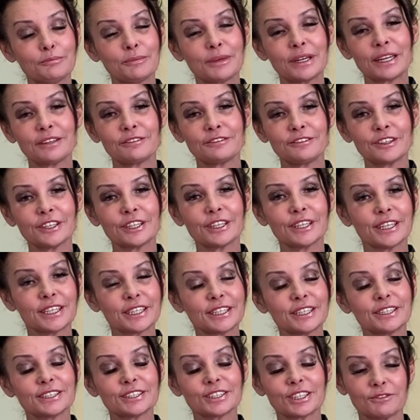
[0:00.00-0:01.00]
but I feel like
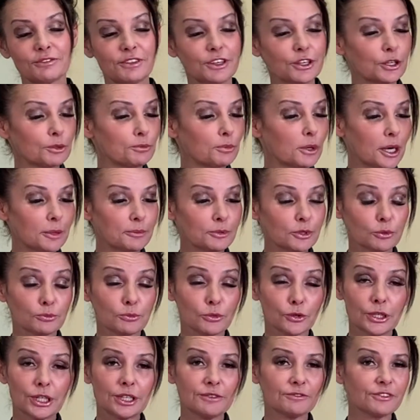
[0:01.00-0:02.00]
it's a very popular
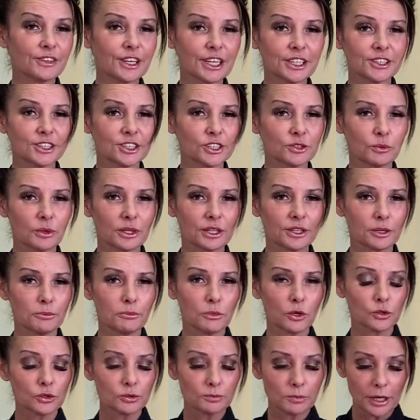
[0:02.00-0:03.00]
breed. In fact, it's one of the
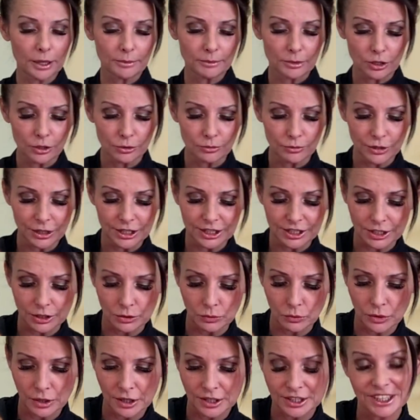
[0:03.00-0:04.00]
most popular breeds in
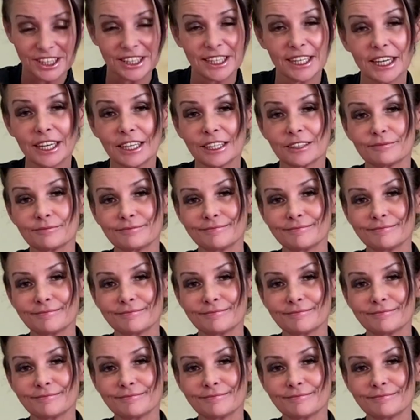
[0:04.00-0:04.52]
the world today.